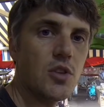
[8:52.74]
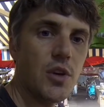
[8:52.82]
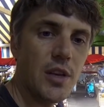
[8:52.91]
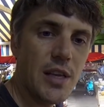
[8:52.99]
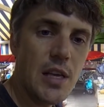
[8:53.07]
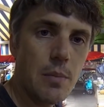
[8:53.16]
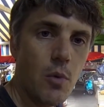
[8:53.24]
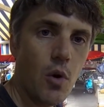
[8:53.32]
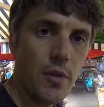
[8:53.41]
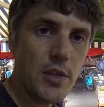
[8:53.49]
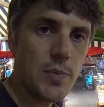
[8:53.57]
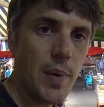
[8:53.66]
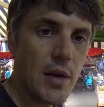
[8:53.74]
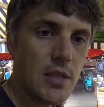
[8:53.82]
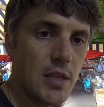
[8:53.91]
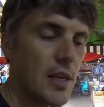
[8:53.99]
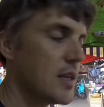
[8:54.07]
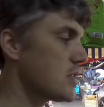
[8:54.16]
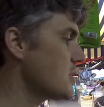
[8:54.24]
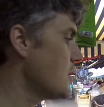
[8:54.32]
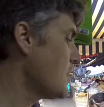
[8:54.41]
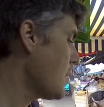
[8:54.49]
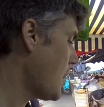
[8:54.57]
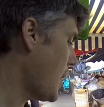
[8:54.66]
so you can eat more of the spiciness
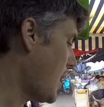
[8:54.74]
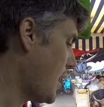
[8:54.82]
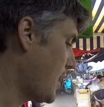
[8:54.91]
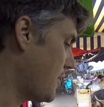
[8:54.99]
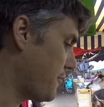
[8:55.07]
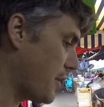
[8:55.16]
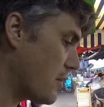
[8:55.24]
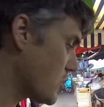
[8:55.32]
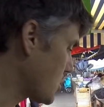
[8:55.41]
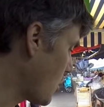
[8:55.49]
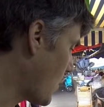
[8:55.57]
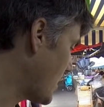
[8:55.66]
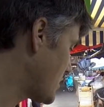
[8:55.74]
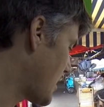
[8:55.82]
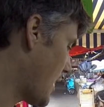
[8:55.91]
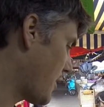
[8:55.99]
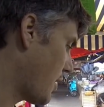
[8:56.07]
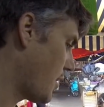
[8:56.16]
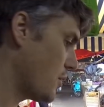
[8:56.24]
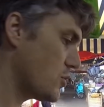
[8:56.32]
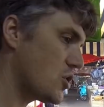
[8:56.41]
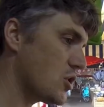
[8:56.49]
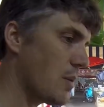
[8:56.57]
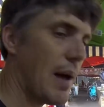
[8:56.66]
and the flavors go well together. It
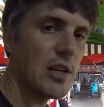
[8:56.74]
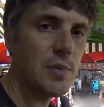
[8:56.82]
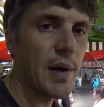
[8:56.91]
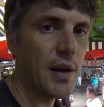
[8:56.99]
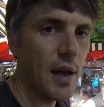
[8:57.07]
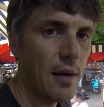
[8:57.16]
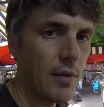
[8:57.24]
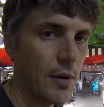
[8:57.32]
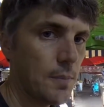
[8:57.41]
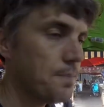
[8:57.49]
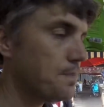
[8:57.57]
was just a match made in heaven.